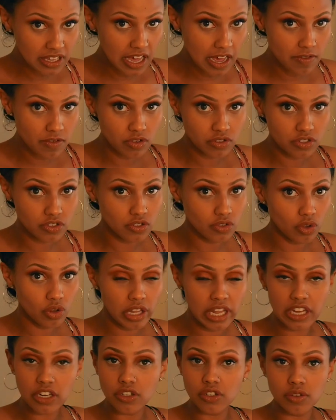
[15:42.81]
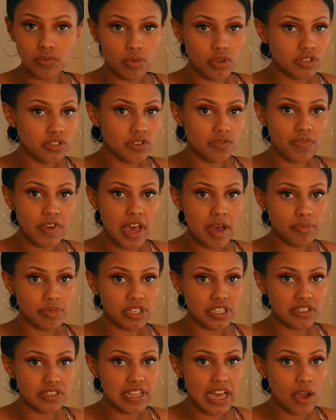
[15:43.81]
I've only sold like 2
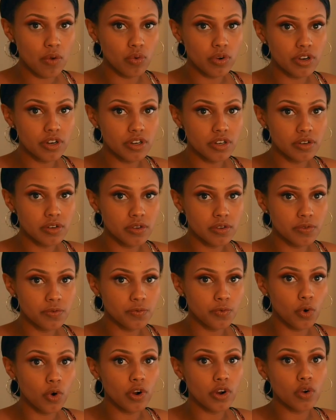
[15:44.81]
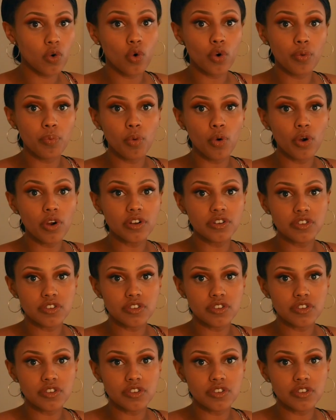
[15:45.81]
multifamilies that were 4 or more,